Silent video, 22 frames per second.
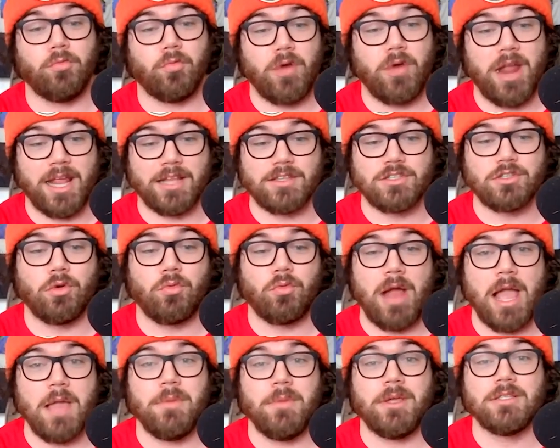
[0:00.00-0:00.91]
rate. So
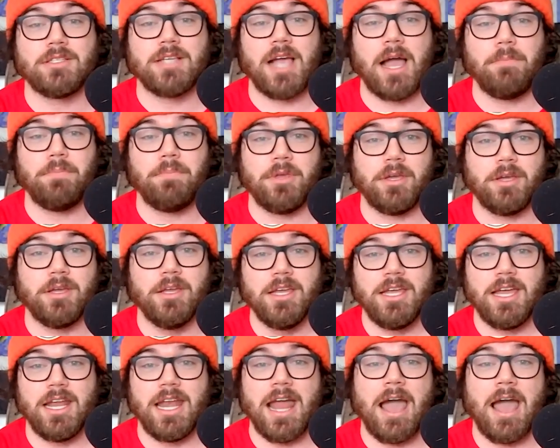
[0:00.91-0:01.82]
Raimel Tapia
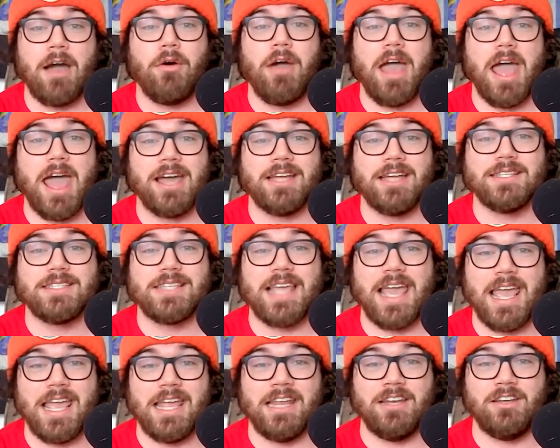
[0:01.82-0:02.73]
now has
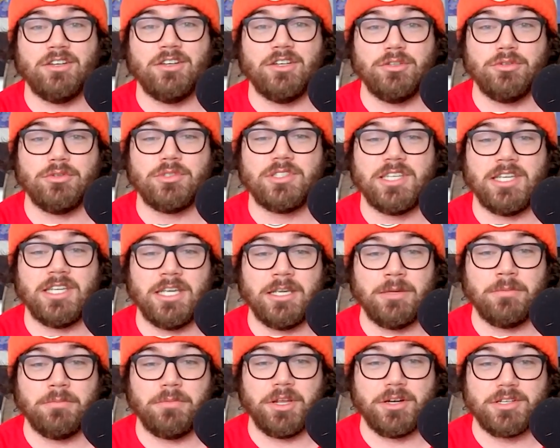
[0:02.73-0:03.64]
a new
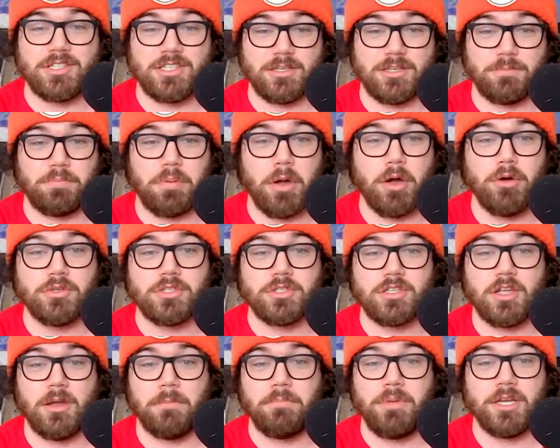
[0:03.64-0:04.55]
team. There's a
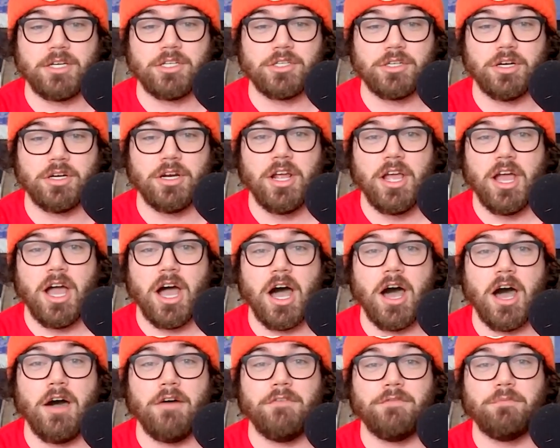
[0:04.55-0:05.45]
picture
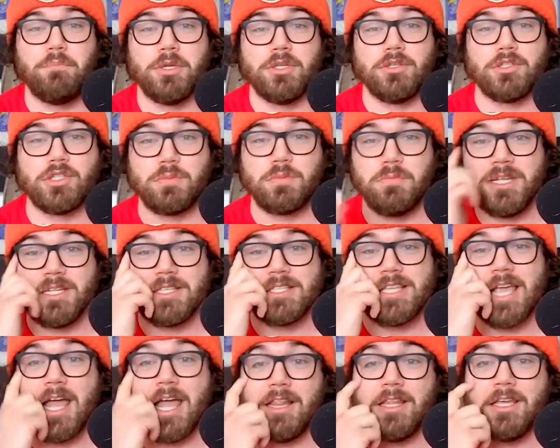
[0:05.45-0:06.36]
of Bill Schmidt
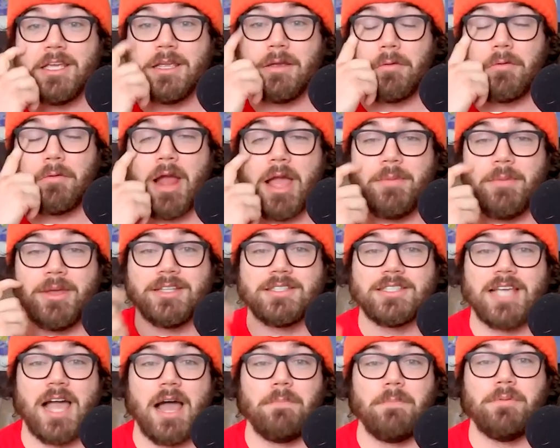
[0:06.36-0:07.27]
telling Raimel
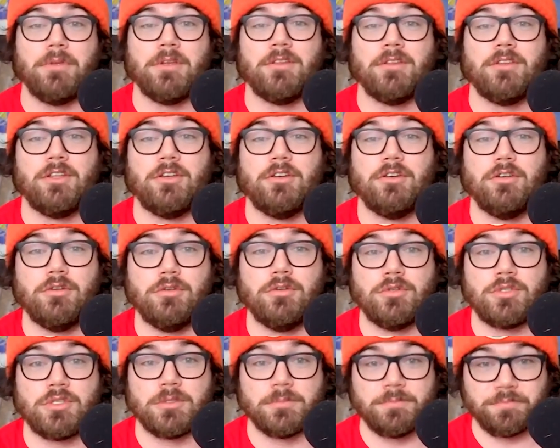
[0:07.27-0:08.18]
Tapia the
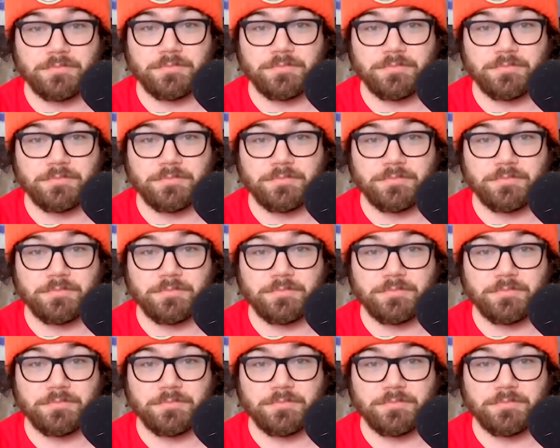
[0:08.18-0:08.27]
news